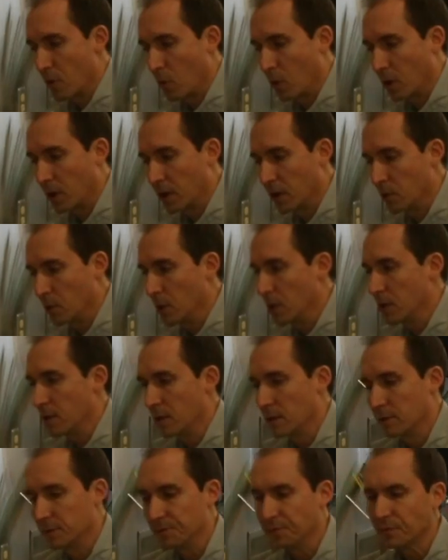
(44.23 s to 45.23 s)
working with.
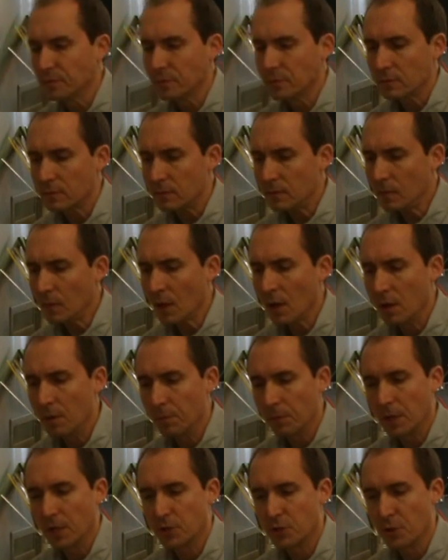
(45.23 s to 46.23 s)

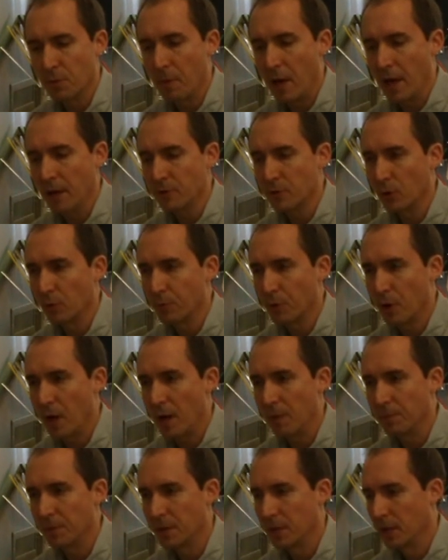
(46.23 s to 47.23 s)
Get your mandrel
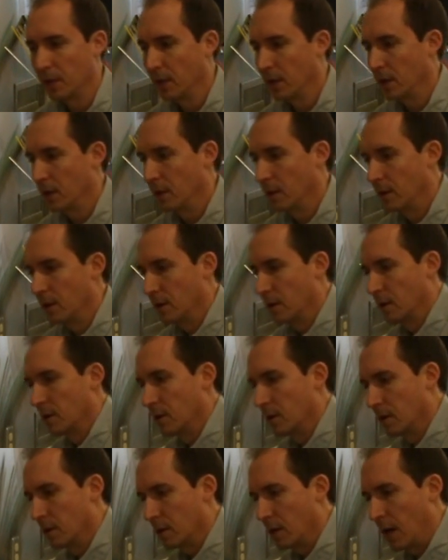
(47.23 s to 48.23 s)
prepped.
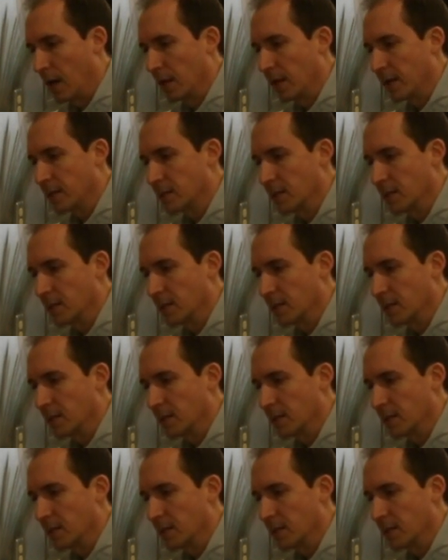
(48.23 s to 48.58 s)
I like